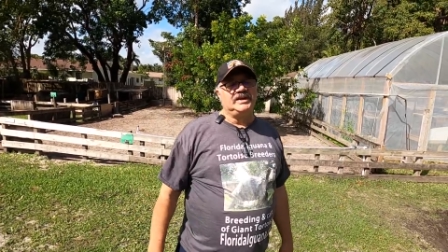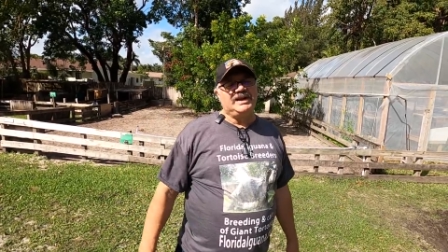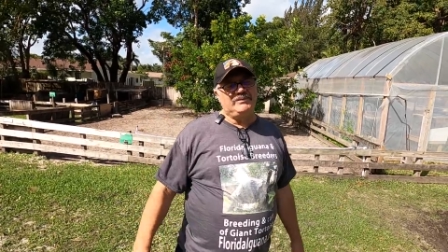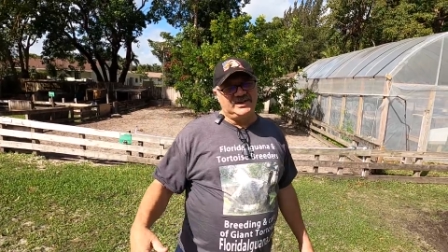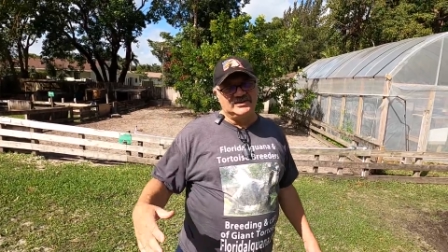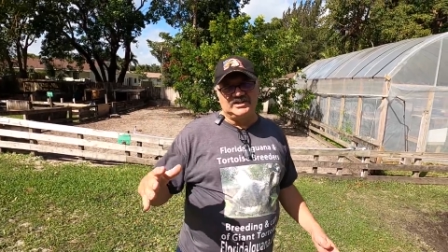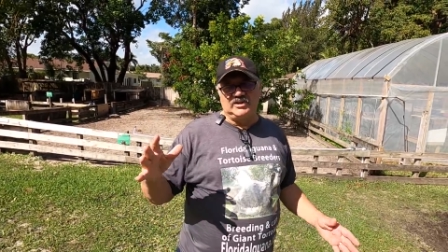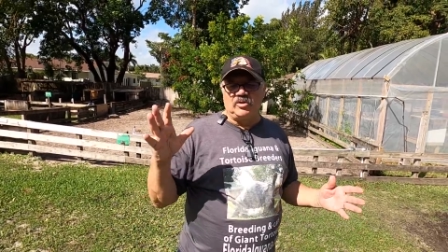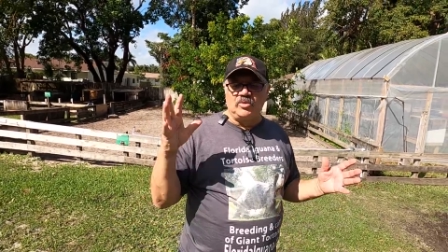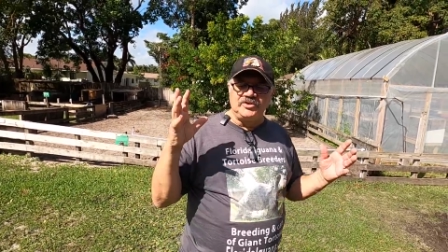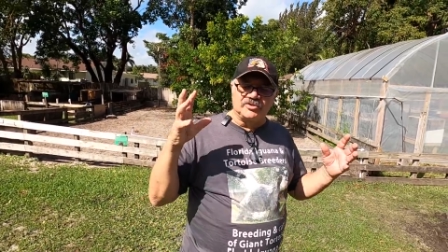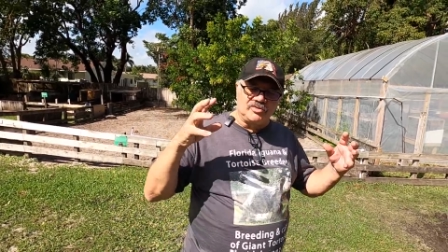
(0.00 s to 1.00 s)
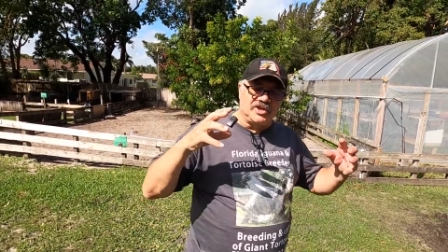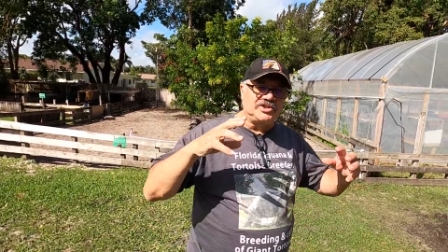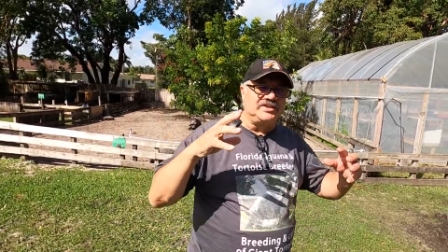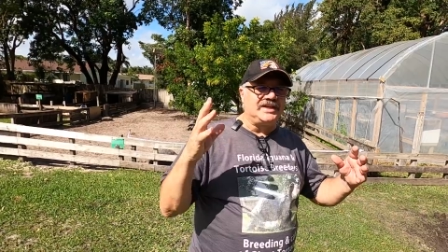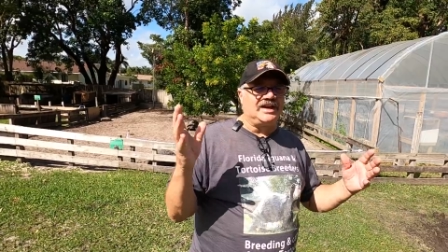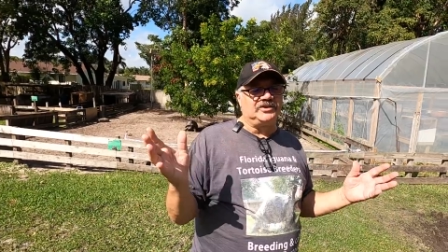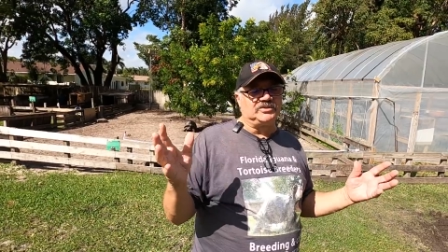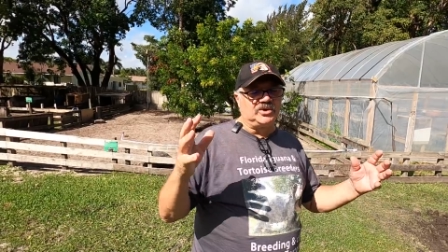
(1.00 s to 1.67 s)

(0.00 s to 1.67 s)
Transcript: Yeah, because they're always crushing down.